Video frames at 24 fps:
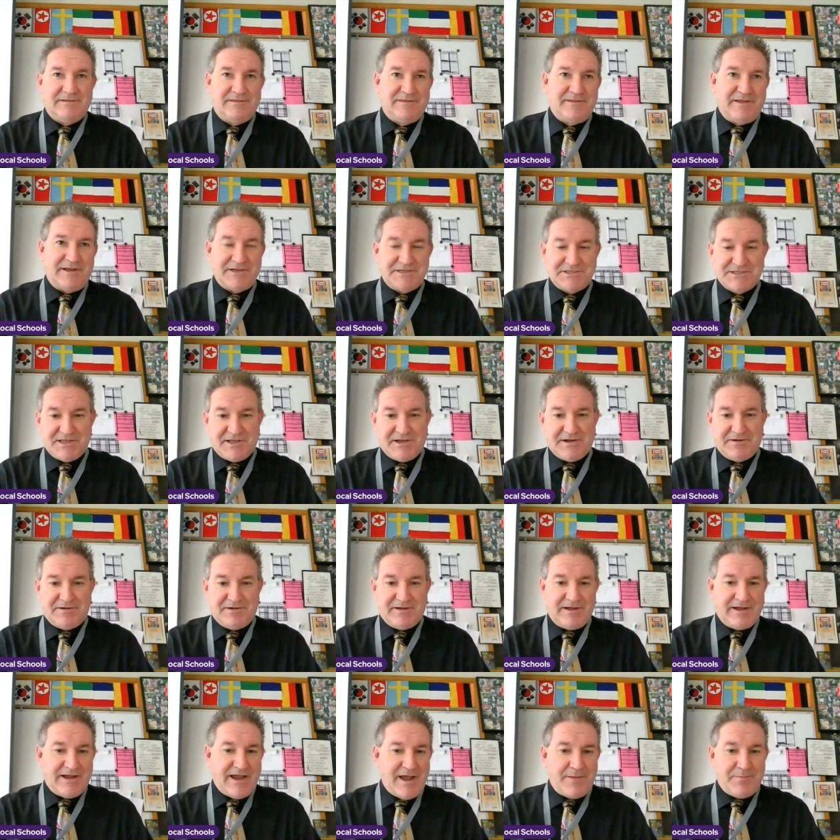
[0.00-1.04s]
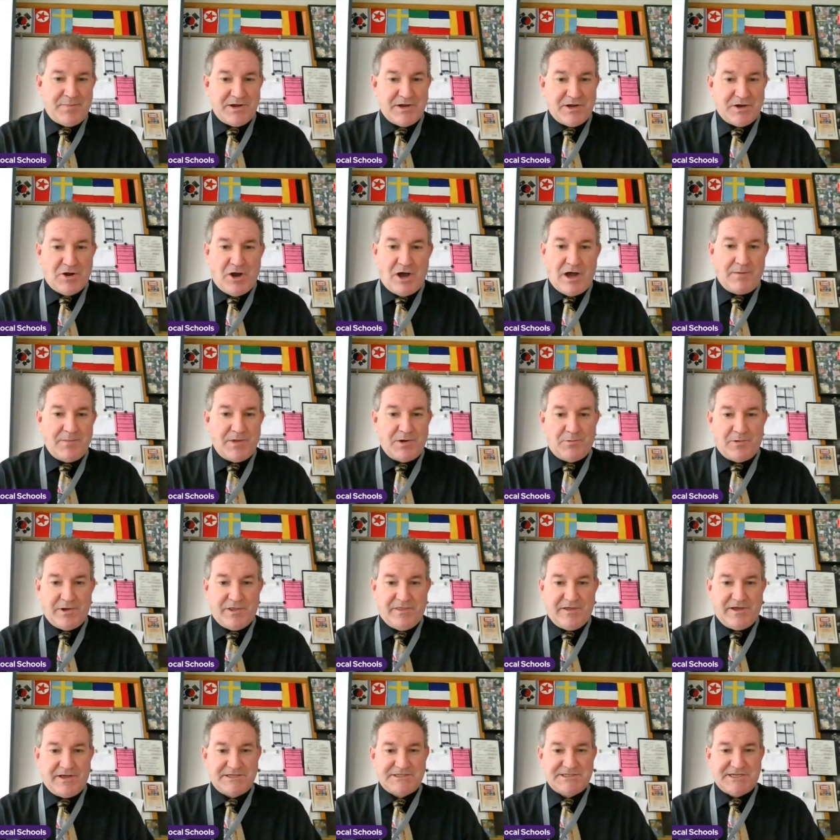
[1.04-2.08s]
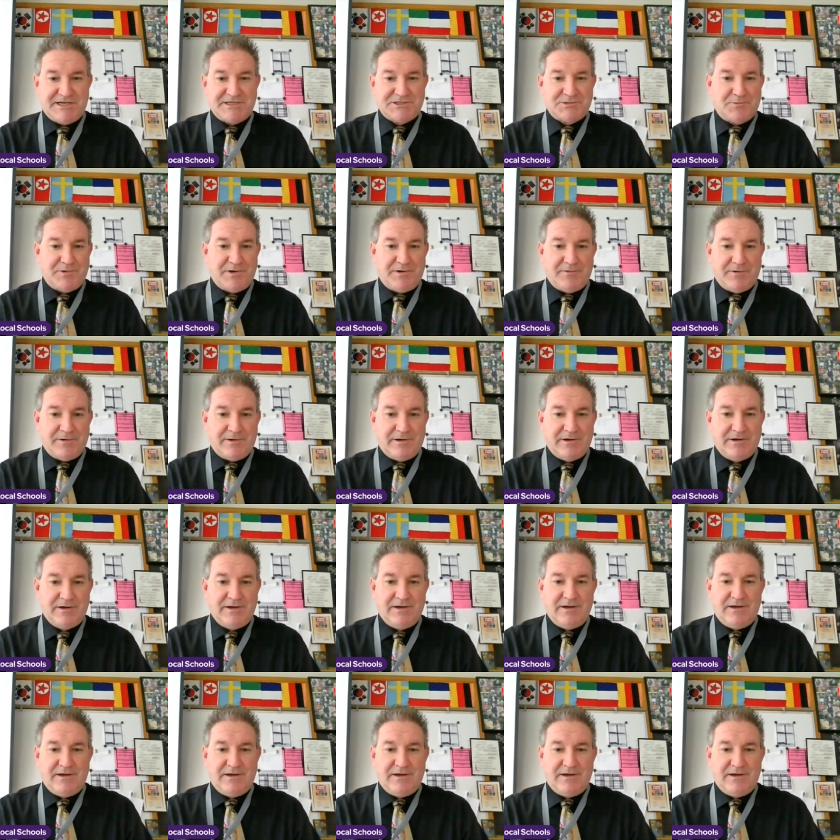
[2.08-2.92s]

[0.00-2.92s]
things that uh, happened in common with us as we were